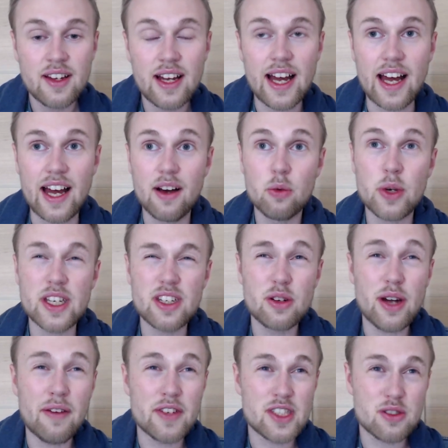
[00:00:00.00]
Uh, when you
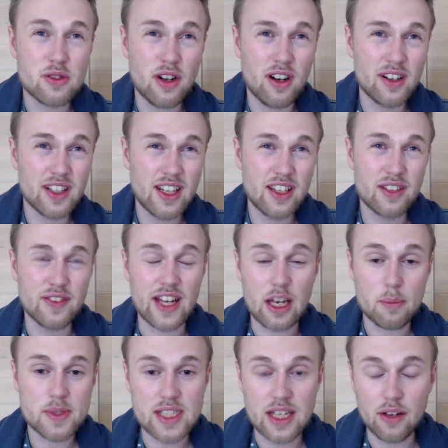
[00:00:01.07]
have a strongly
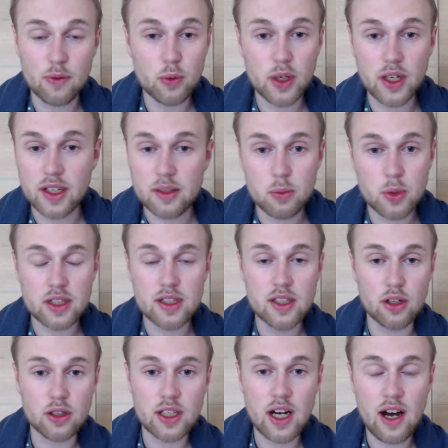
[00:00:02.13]
developed self-worth with
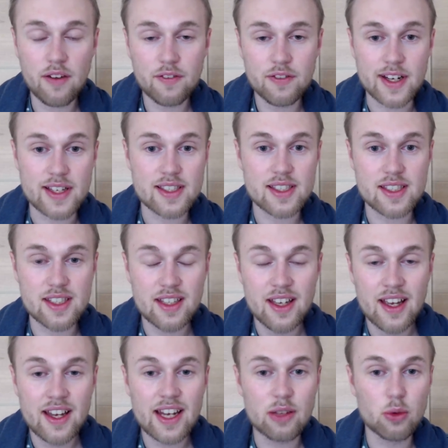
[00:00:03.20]
no confidence,
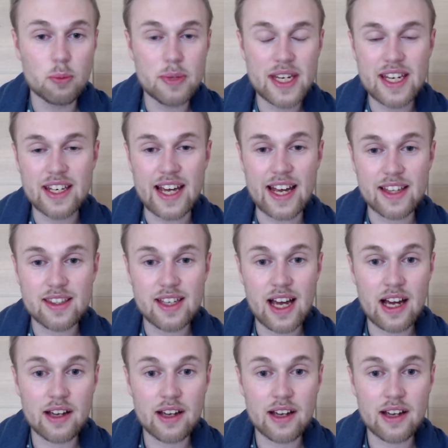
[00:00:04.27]
it will be that